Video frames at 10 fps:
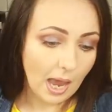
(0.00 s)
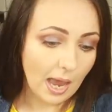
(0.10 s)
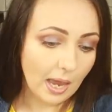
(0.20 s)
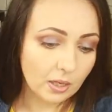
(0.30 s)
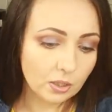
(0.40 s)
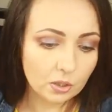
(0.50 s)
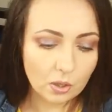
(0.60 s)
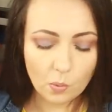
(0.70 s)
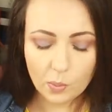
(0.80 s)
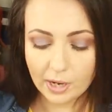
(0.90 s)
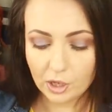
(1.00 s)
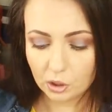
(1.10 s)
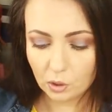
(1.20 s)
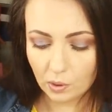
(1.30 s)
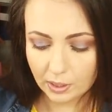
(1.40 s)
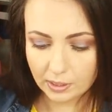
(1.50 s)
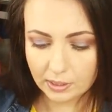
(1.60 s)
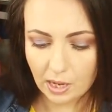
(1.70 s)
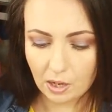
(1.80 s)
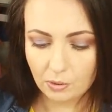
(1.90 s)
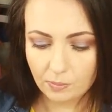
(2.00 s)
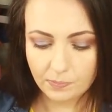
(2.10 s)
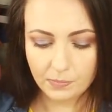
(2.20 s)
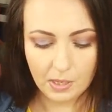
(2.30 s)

and you know we are talking now